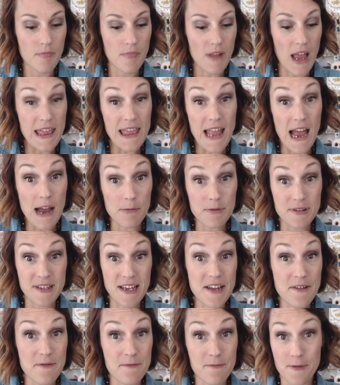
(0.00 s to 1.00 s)
And that was
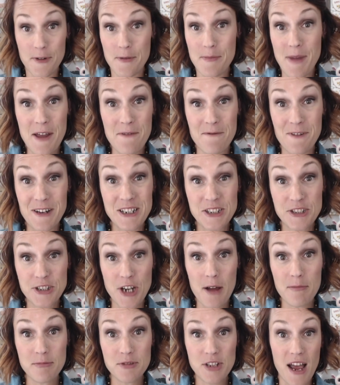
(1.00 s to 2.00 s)
it for my finished
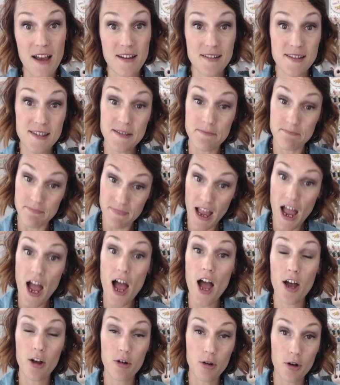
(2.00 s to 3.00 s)
objects.
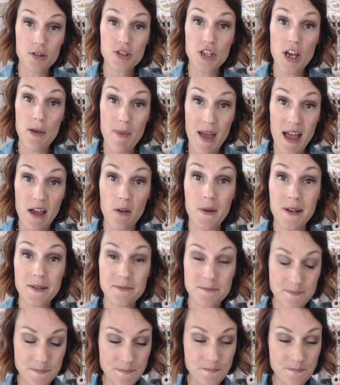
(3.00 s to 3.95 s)
A crochet penguin.